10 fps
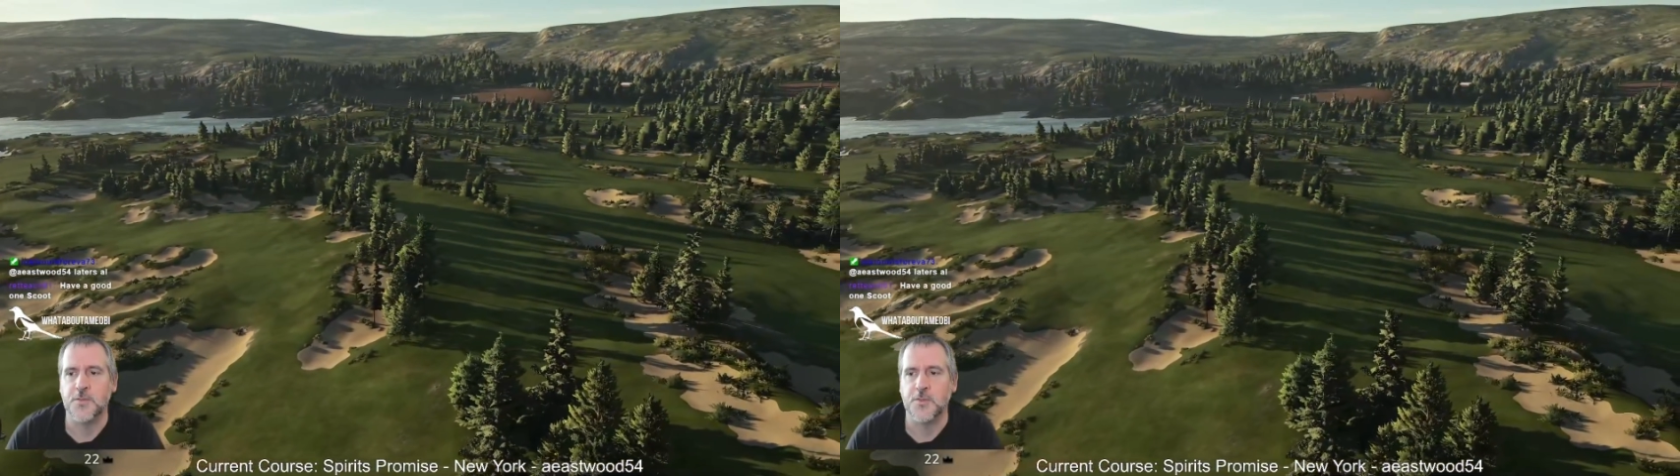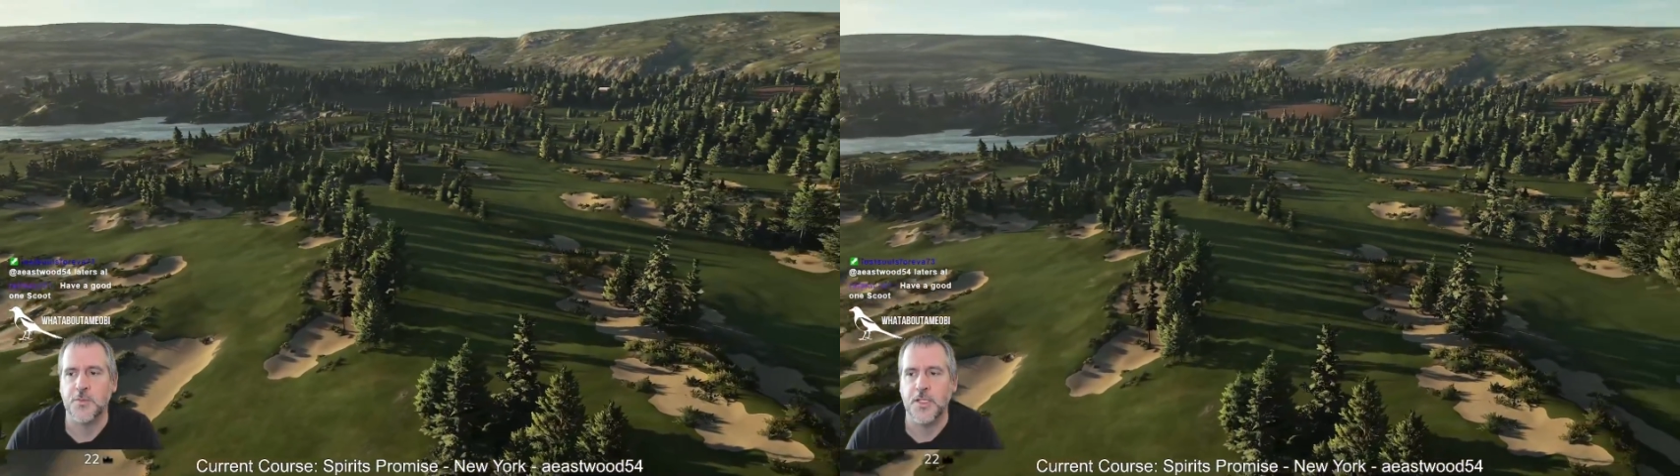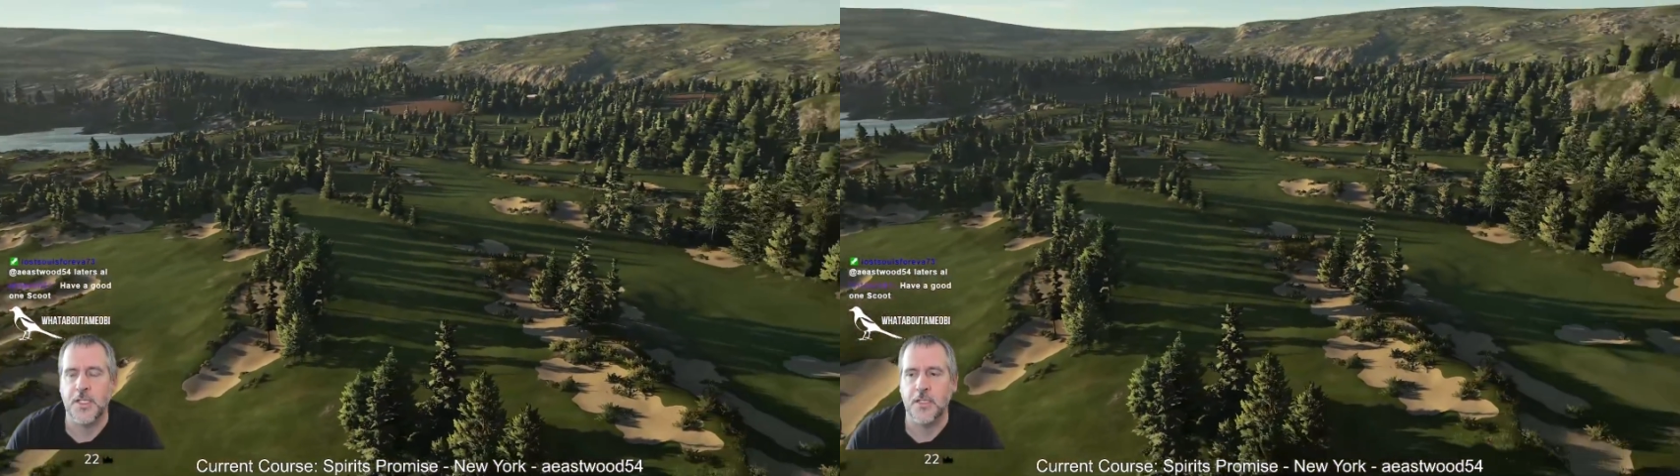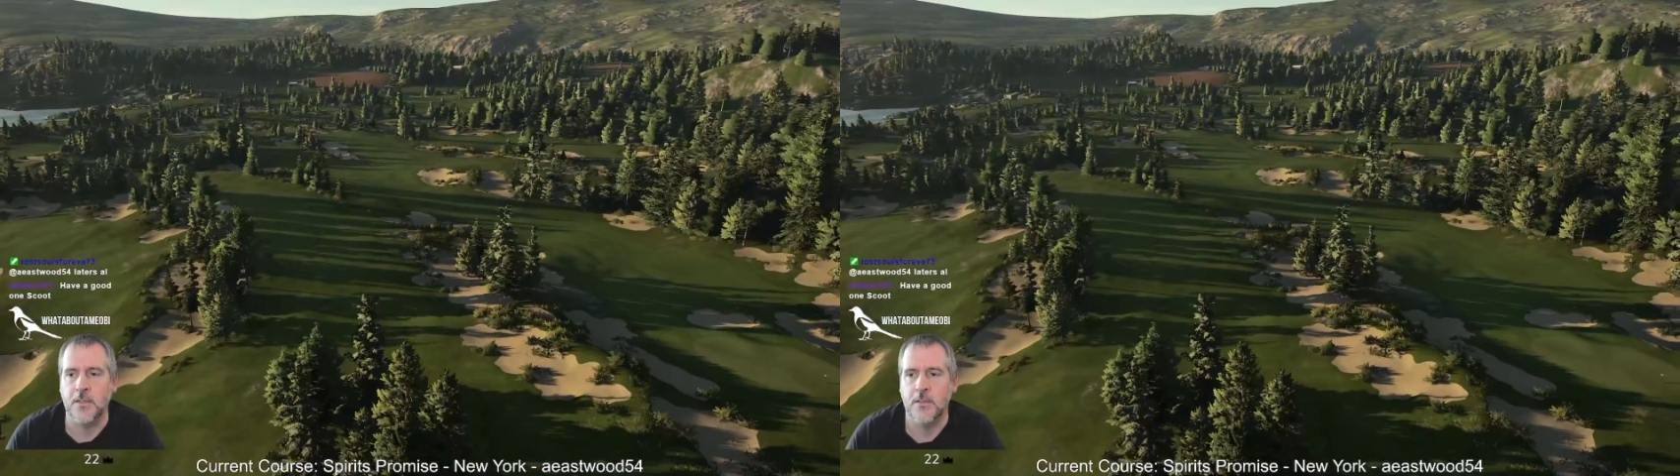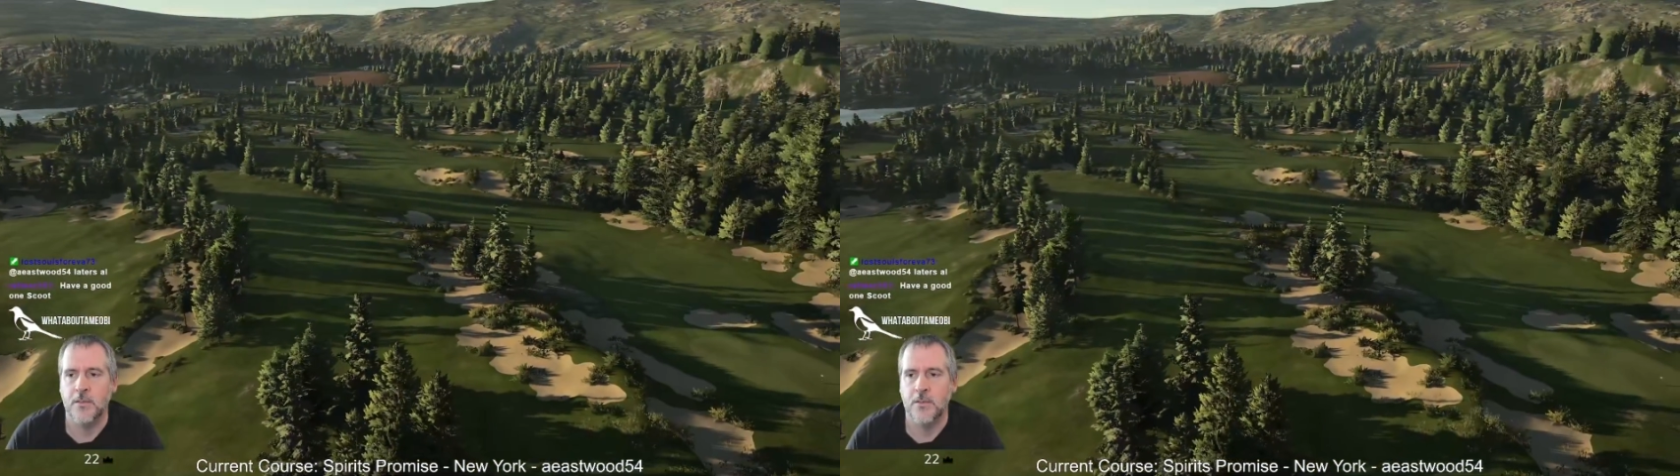
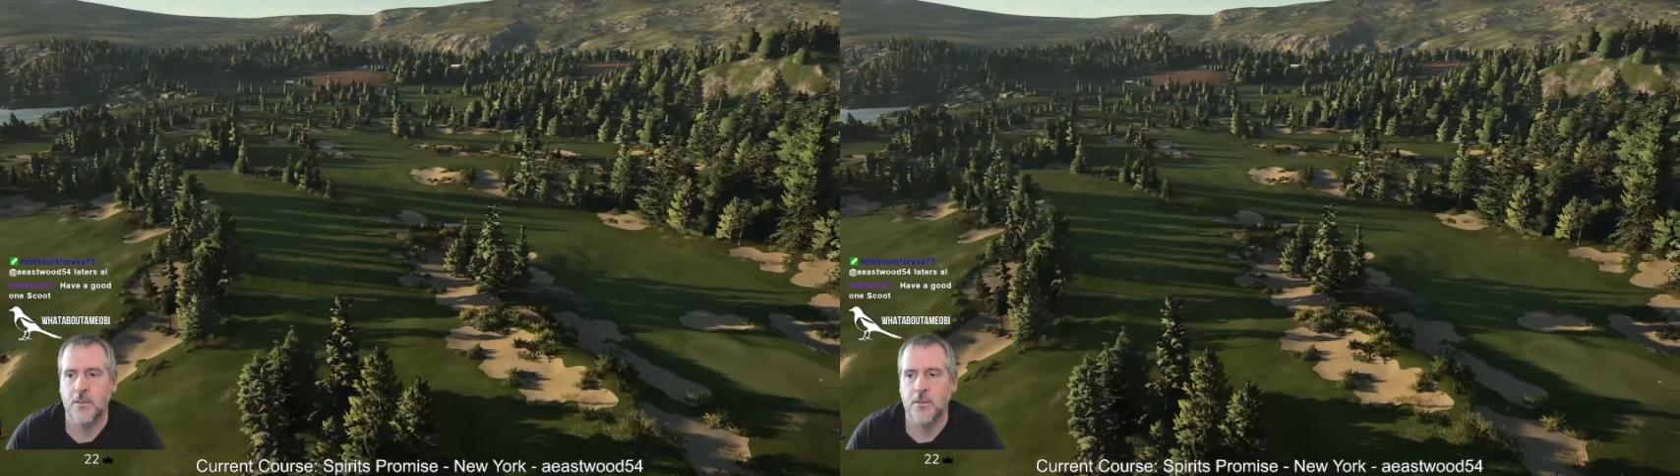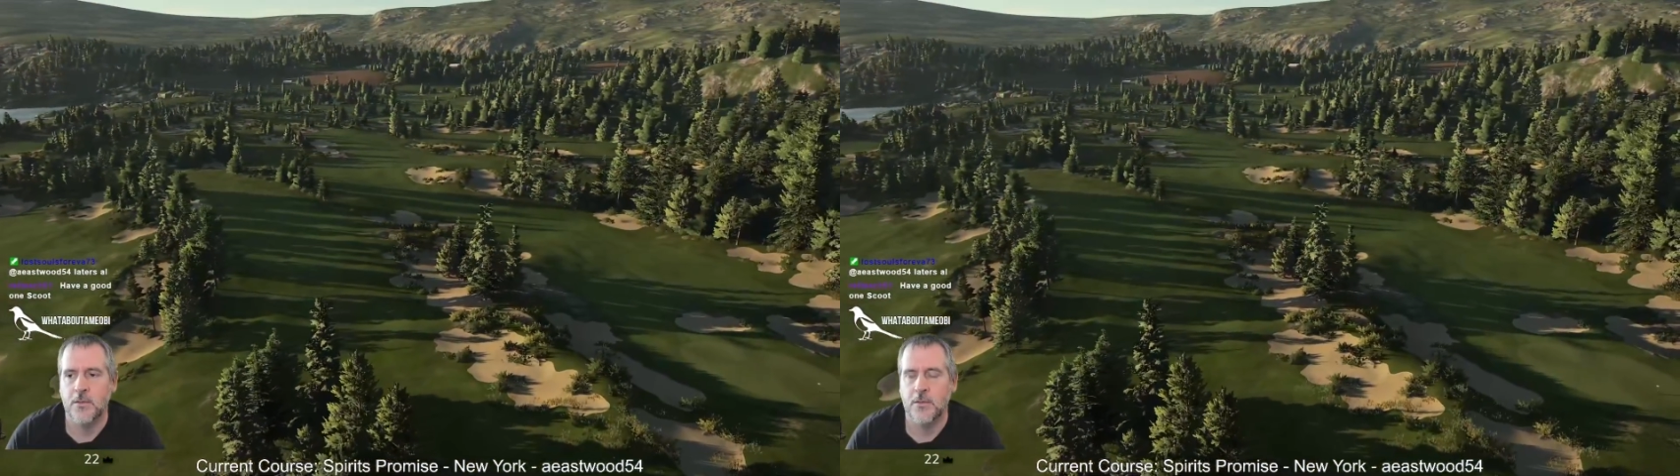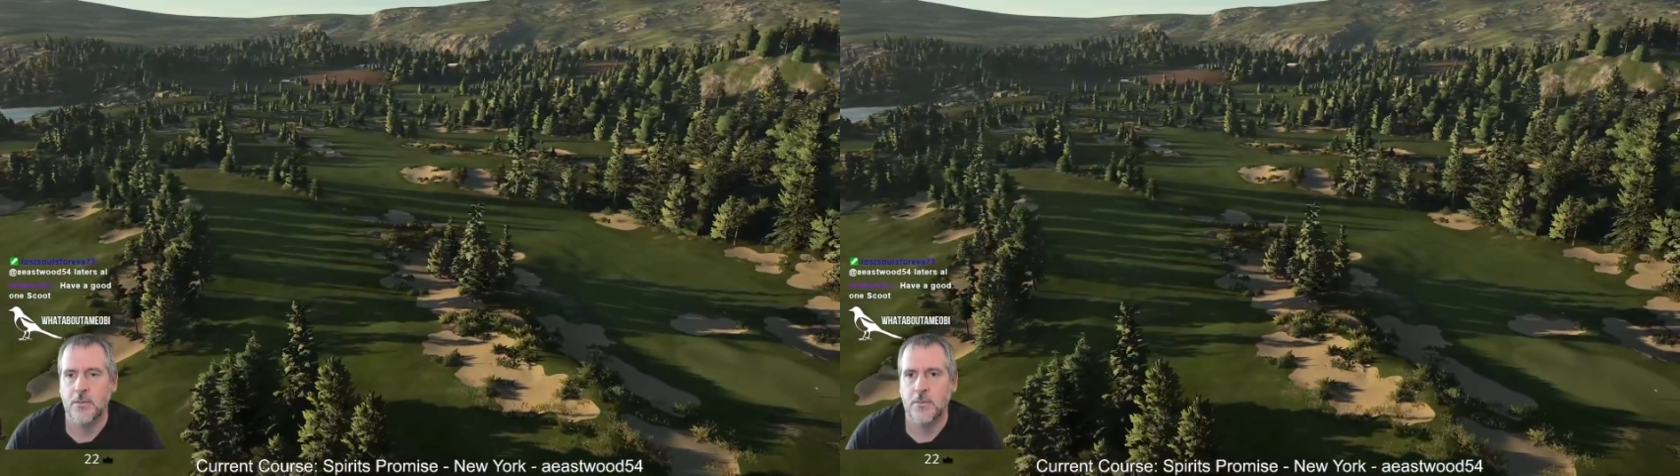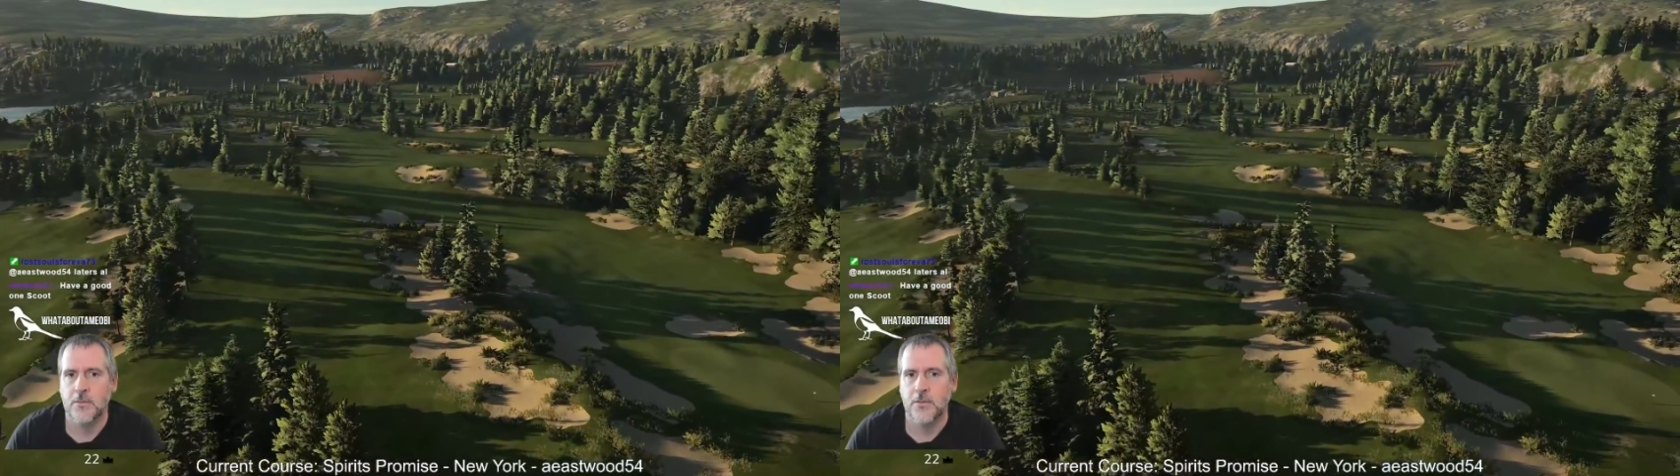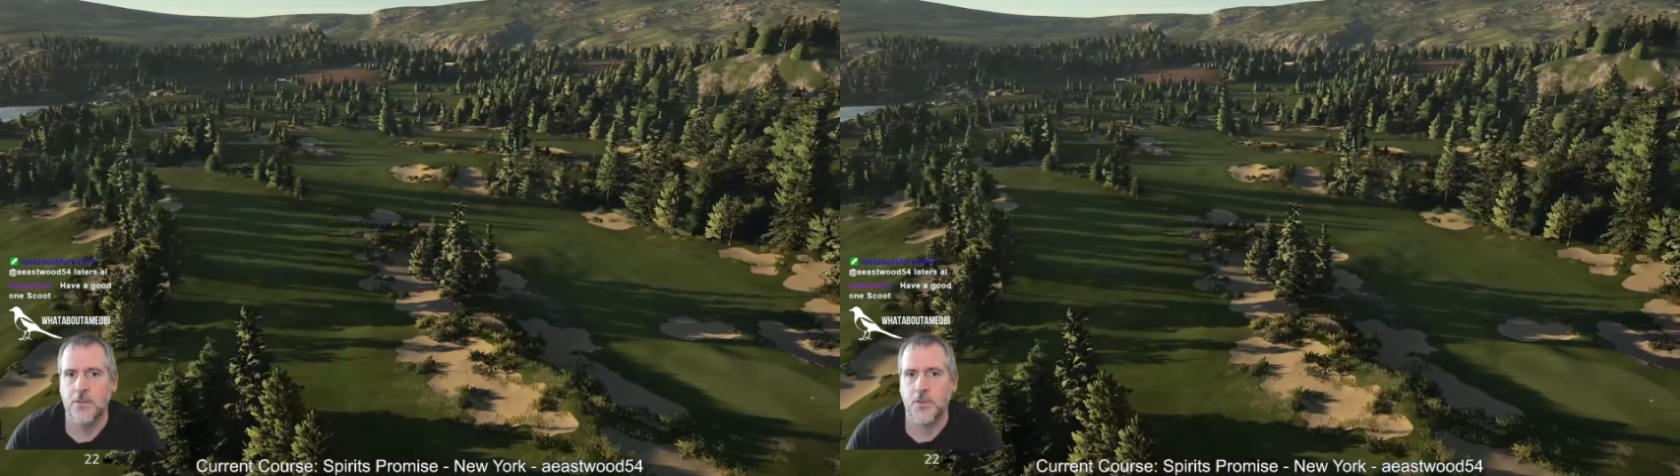between
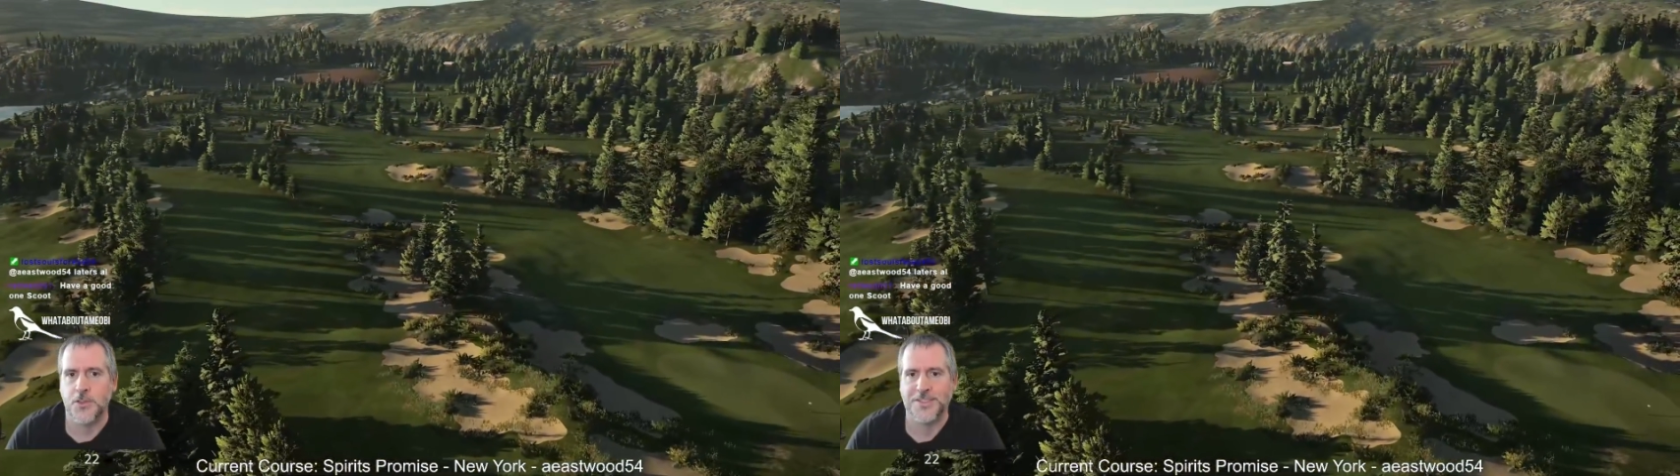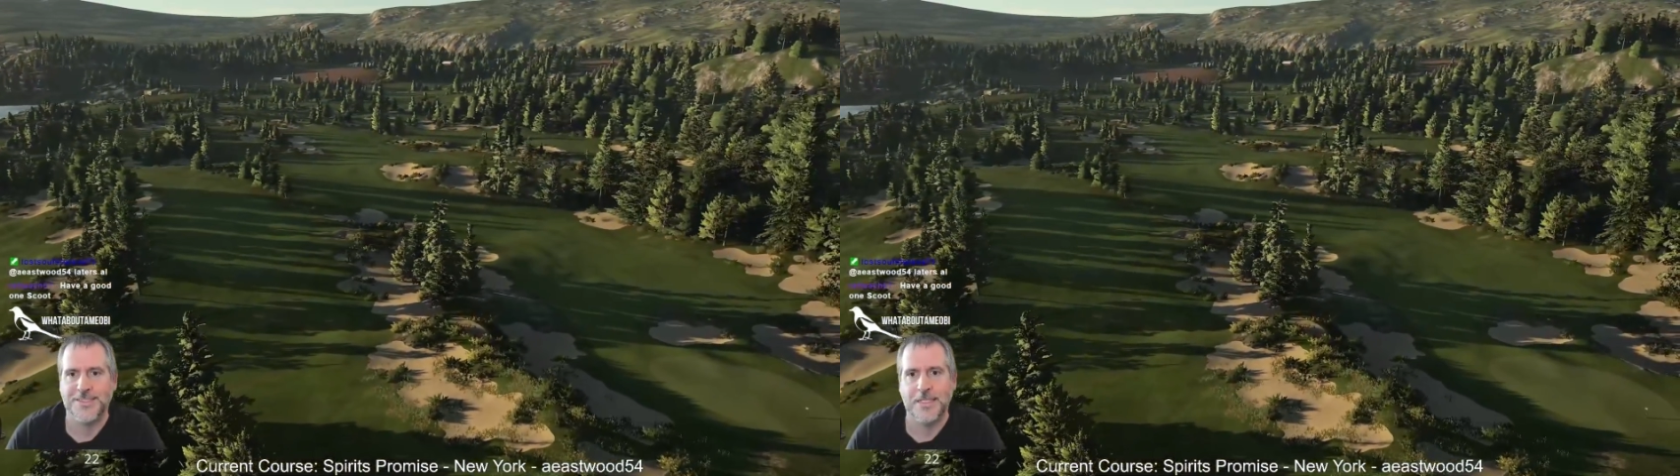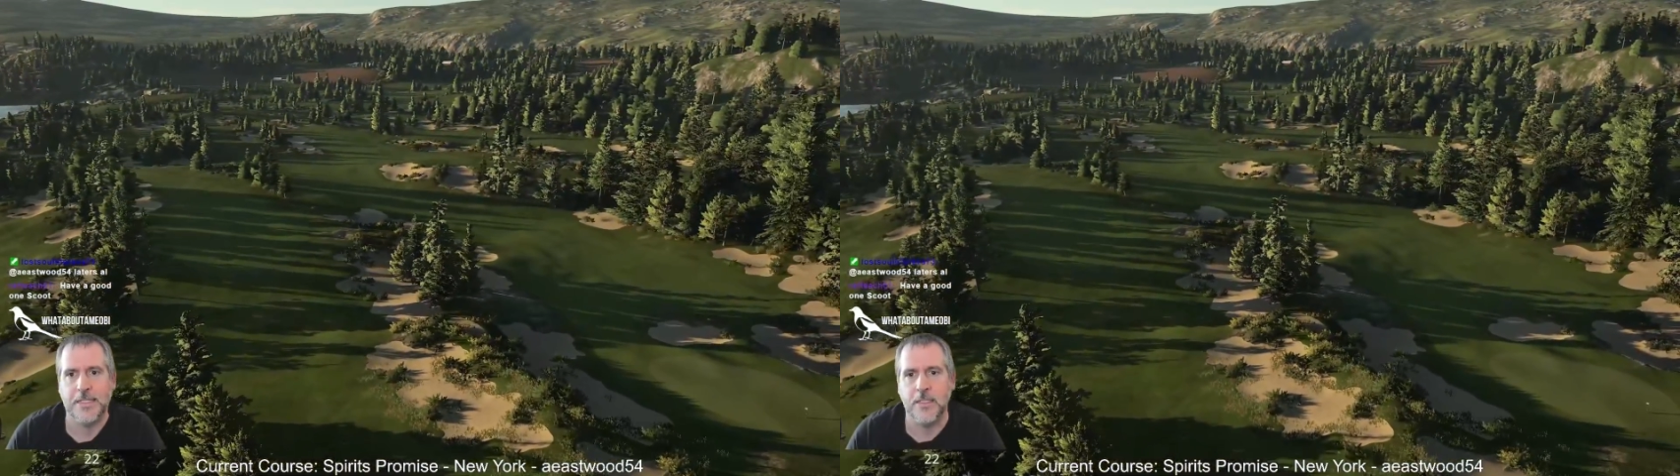New York City